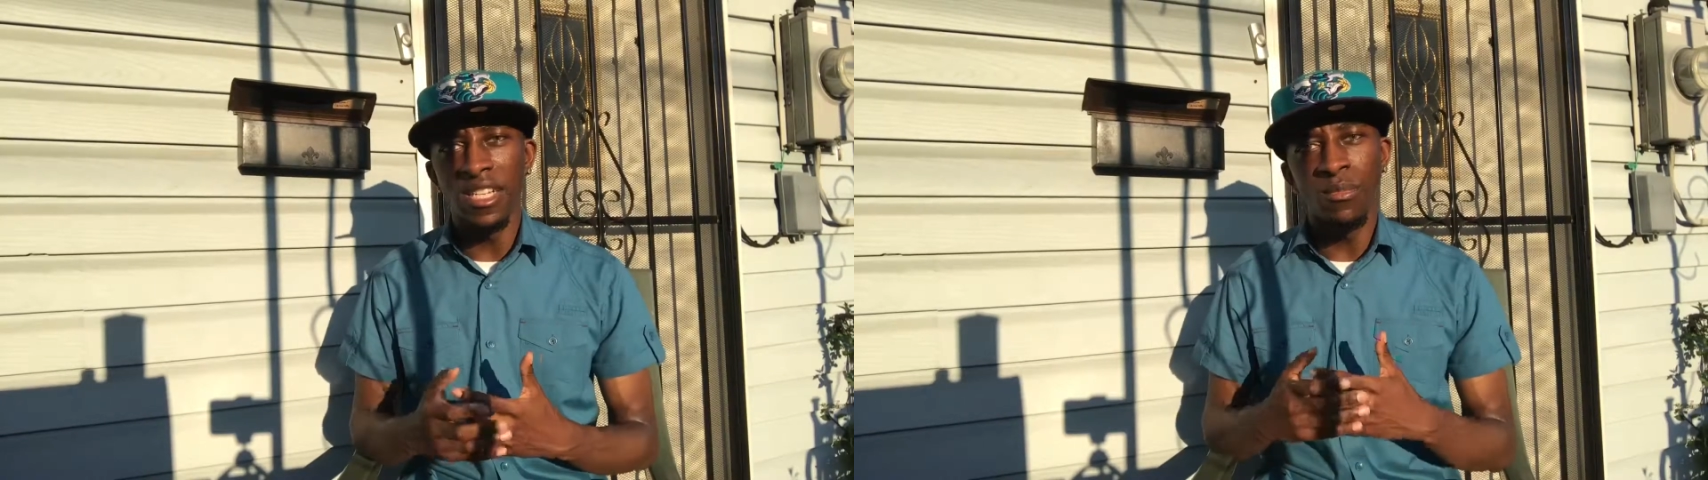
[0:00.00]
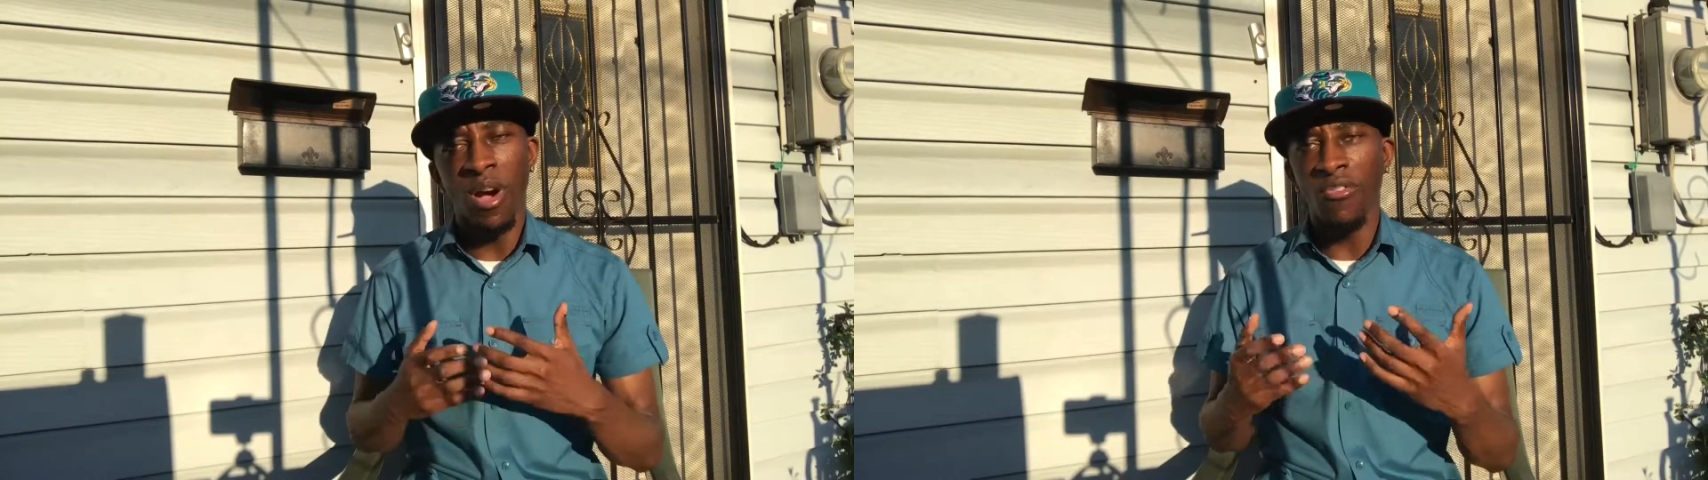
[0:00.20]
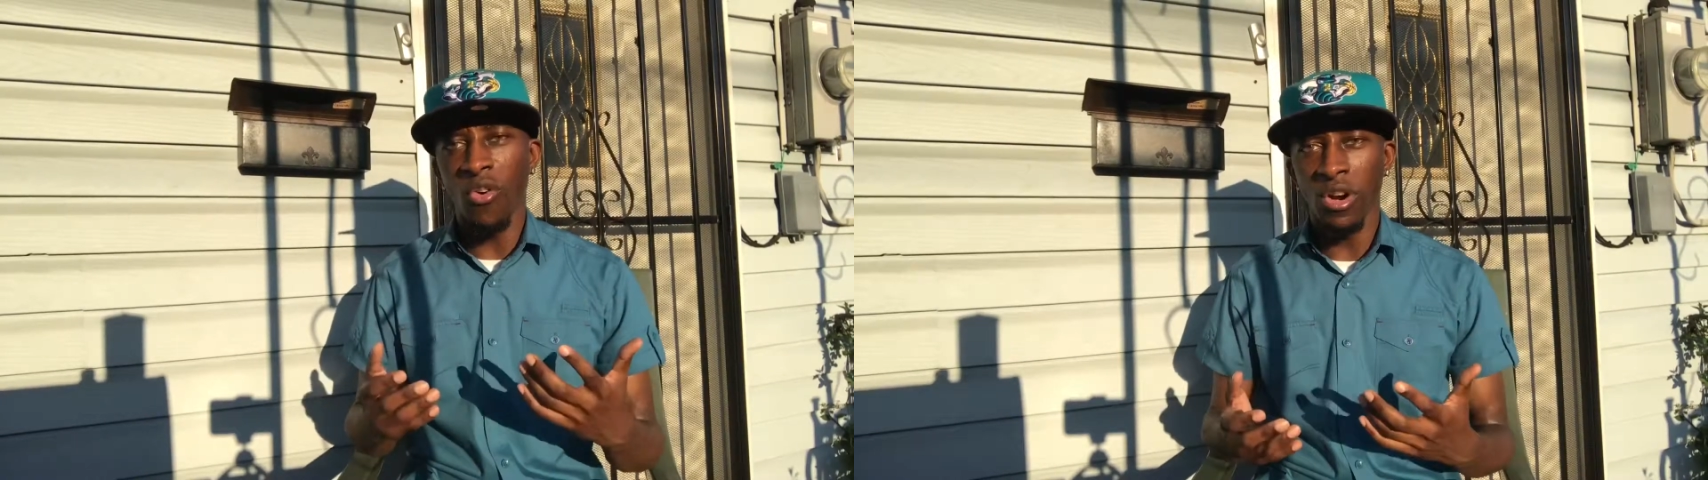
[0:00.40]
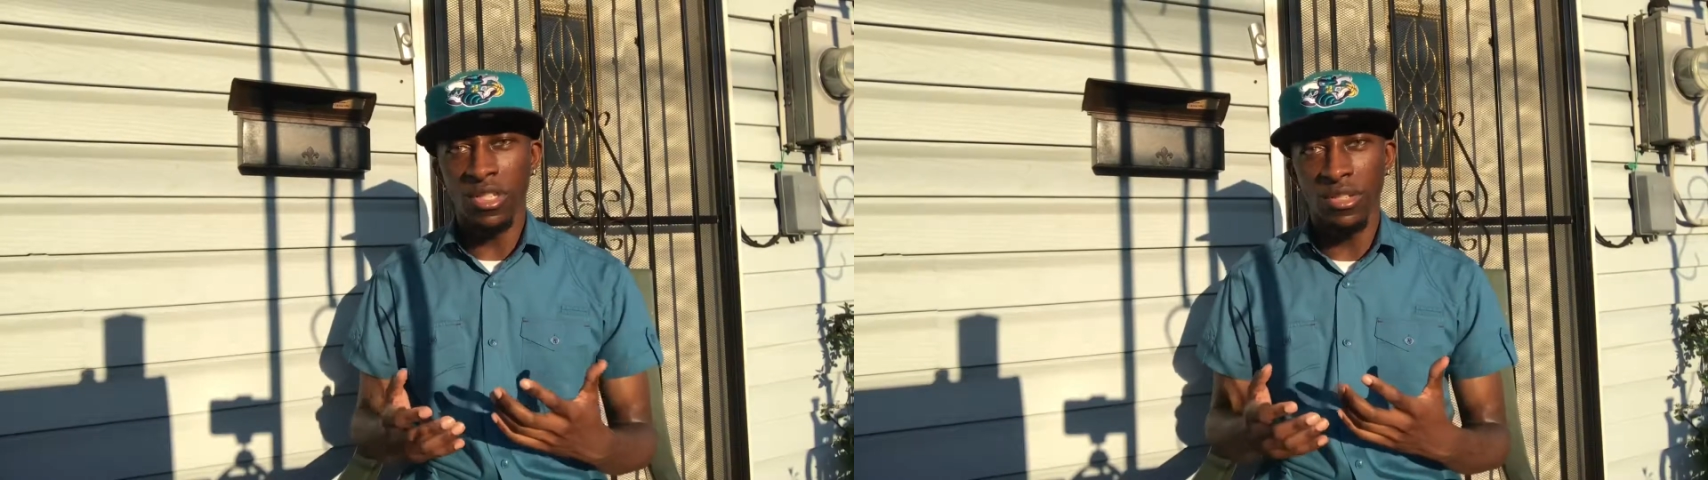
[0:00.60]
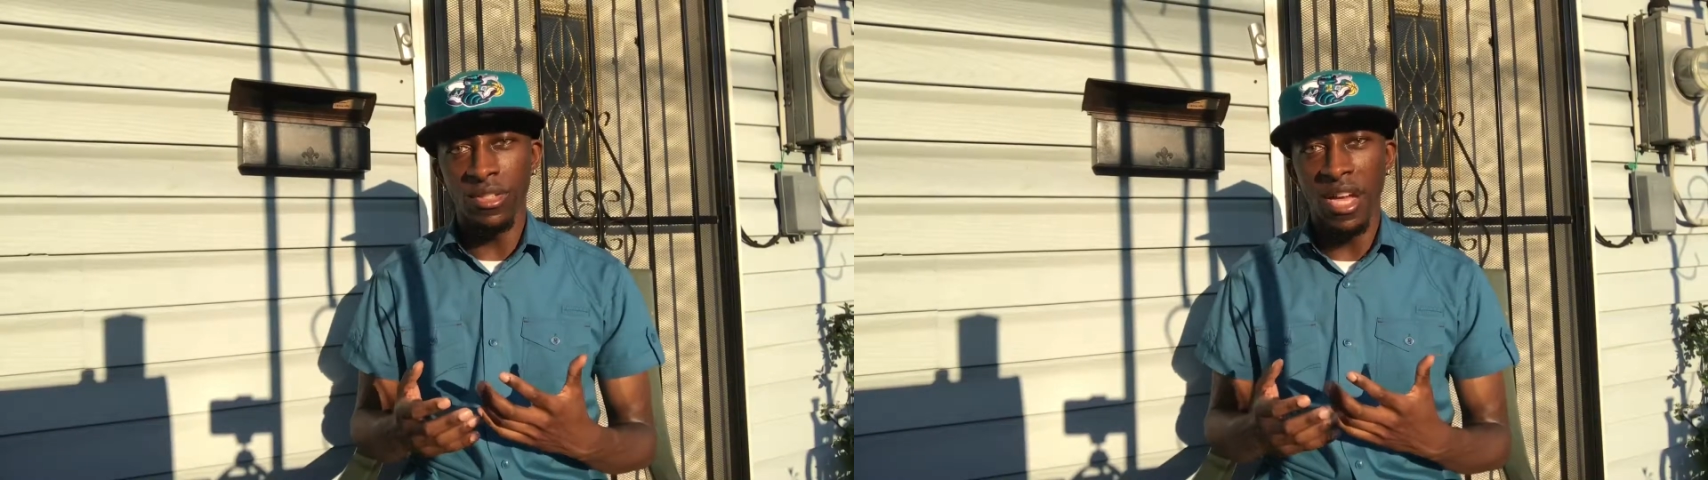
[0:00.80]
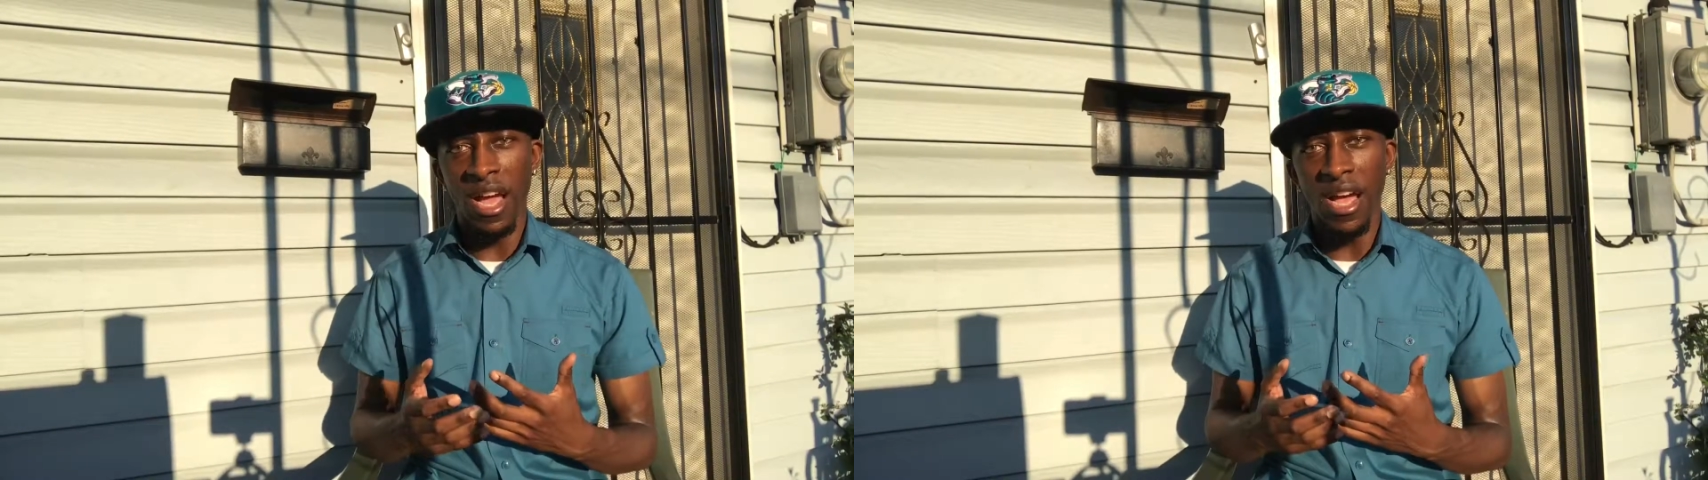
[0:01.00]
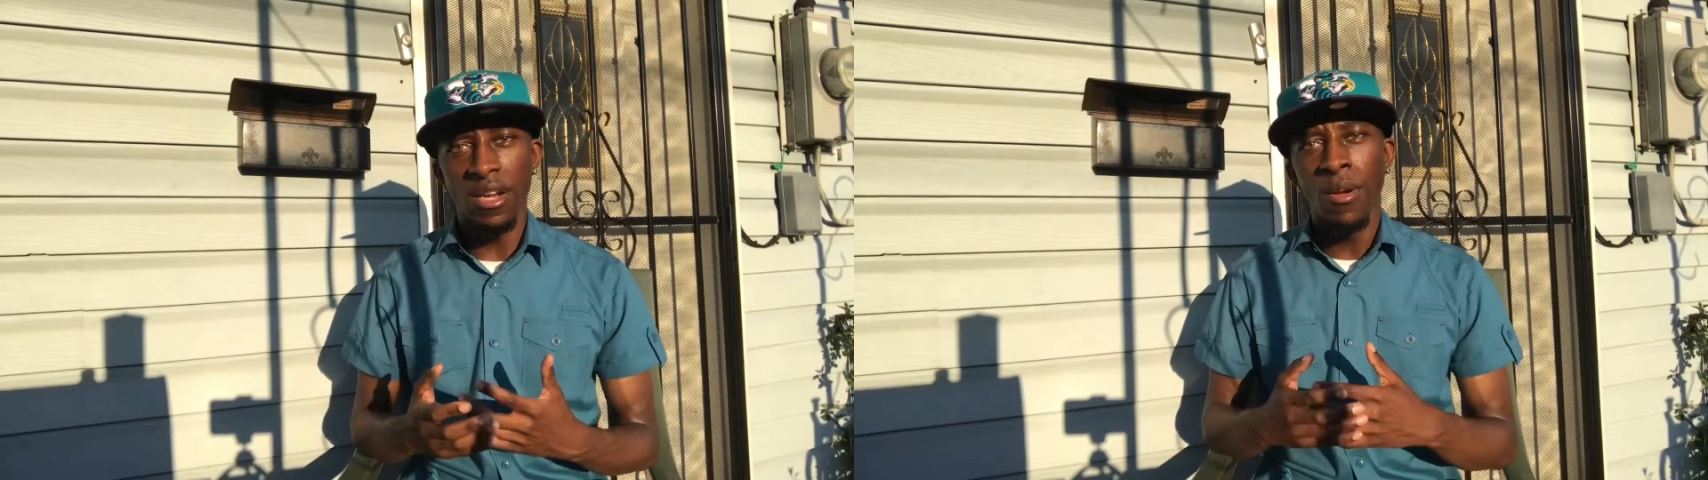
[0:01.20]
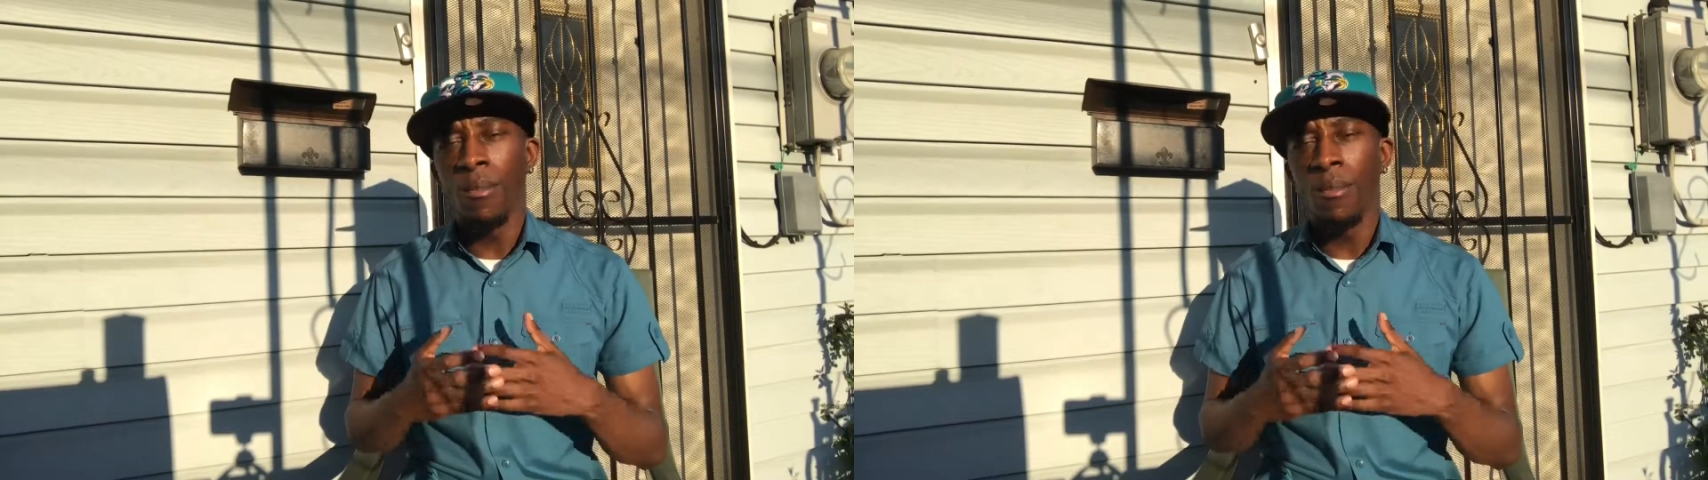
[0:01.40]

is my foster dad.